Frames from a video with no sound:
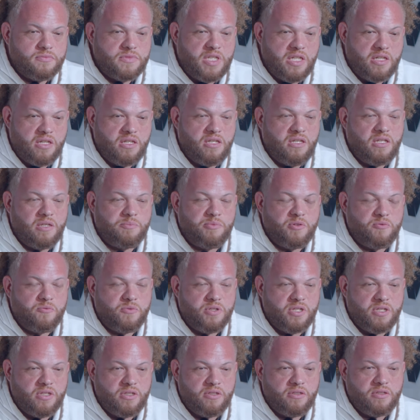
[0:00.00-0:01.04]
And he hit me
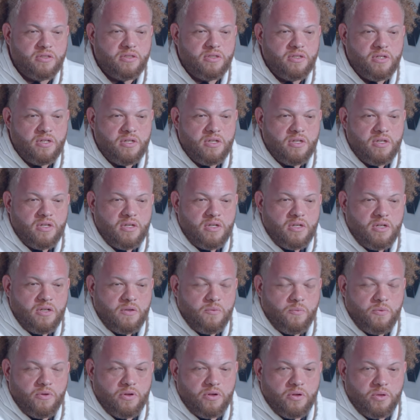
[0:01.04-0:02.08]
with
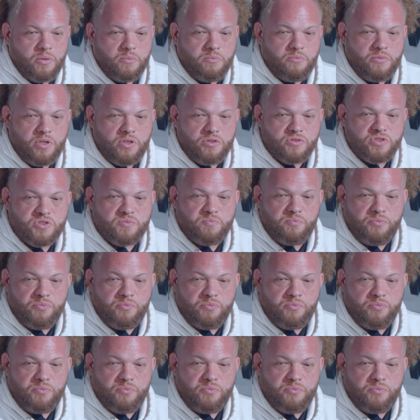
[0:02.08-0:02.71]
one of the most